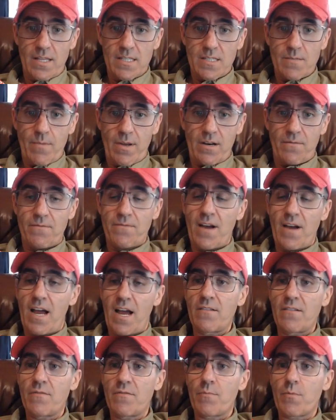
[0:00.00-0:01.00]
That's about a
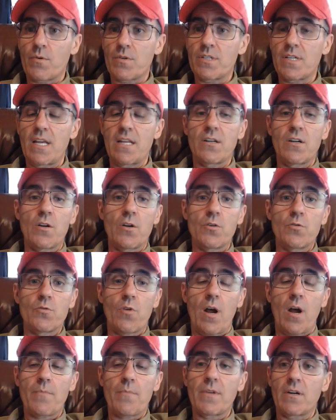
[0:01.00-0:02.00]
5%
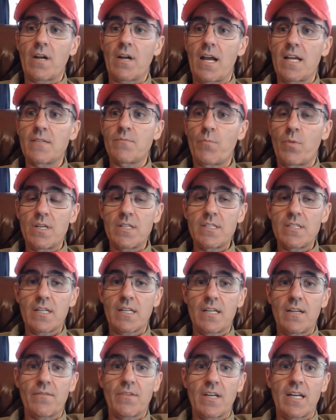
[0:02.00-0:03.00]
drop there, guys. Pretty
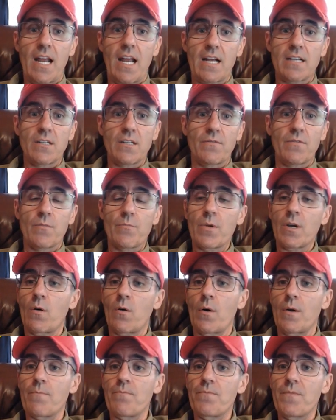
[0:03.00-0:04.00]
significant, actually, for
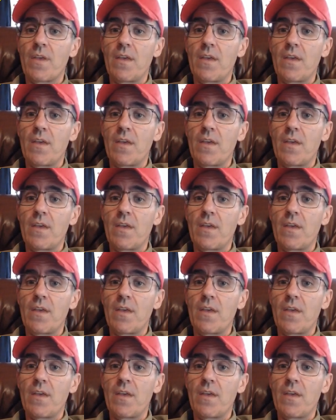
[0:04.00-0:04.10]
Bitcoin.